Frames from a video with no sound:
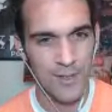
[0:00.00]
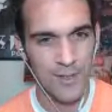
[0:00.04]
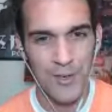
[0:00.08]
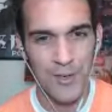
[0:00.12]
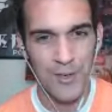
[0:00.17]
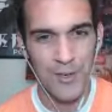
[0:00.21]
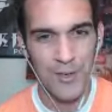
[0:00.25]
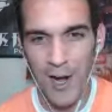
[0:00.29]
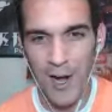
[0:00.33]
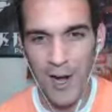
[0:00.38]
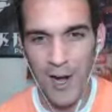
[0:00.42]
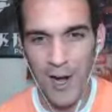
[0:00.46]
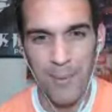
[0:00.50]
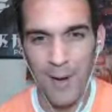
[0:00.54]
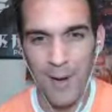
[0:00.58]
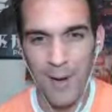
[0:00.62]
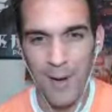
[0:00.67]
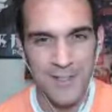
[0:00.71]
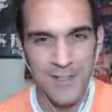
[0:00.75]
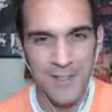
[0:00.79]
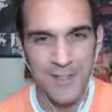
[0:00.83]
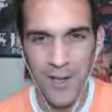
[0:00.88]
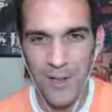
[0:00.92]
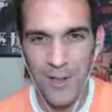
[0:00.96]

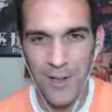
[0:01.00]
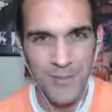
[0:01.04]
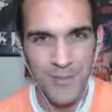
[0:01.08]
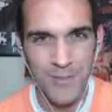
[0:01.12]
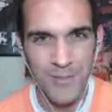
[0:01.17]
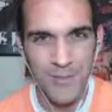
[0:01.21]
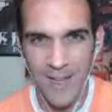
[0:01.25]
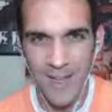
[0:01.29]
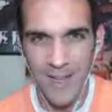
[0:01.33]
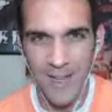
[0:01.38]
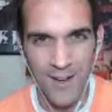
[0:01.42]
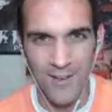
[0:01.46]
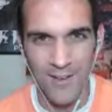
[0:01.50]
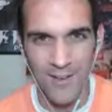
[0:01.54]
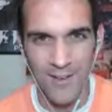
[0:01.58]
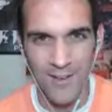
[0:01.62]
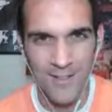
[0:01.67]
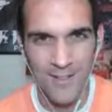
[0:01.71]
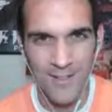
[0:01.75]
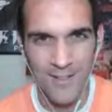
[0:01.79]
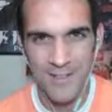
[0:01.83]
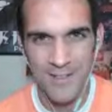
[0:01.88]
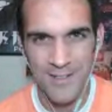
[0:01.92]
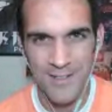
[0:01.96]
hotbox it all over
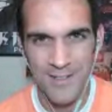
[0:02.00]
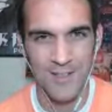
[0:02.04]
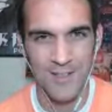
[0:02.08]
town. It's,